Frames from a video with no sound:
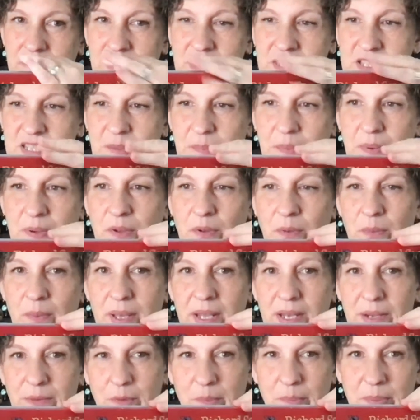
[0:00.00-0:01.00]
the typical
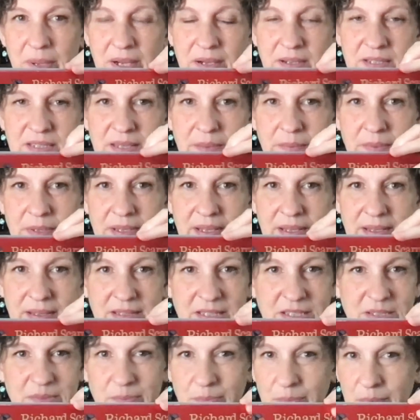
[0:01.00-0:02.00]
way to repair something like
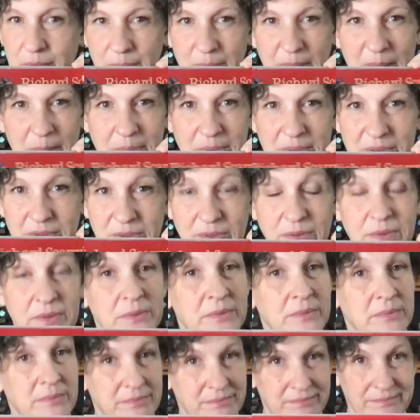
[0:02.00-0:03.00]
this, what people
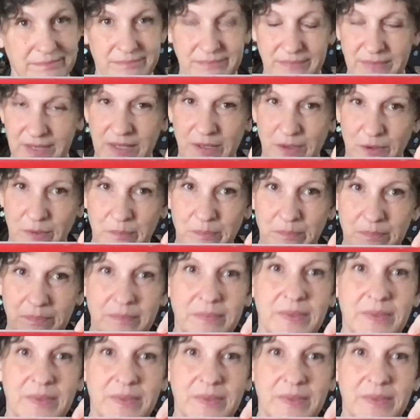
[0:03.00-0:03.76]
do, you know,